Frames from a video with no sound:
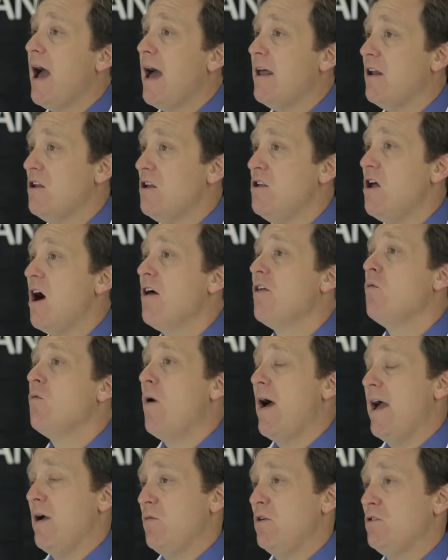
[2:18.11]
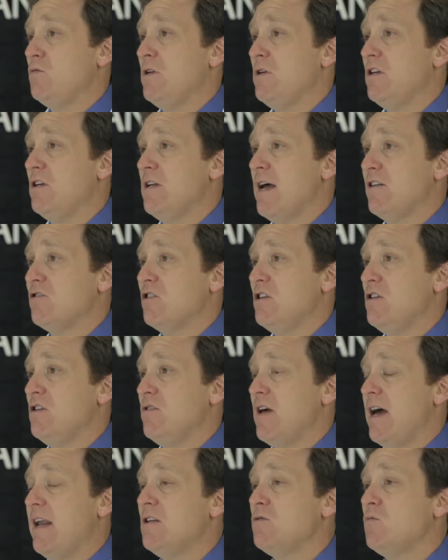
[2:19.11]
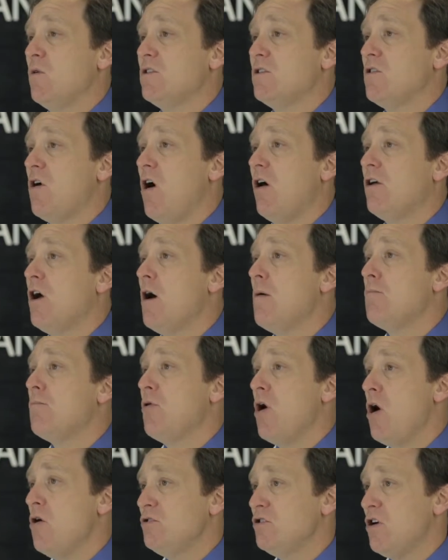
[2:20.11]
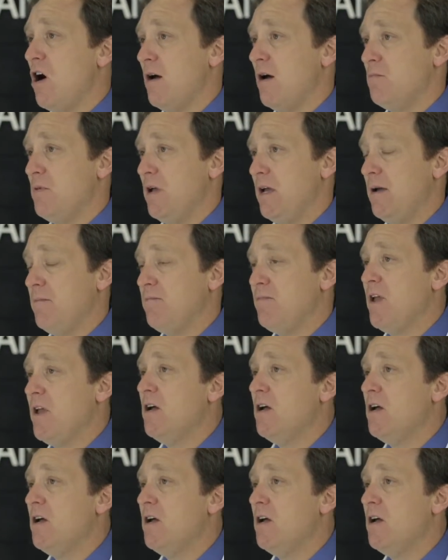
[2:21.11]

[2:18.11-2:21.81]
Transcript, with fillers: And another way in which we can actually do that is what's called proton beam.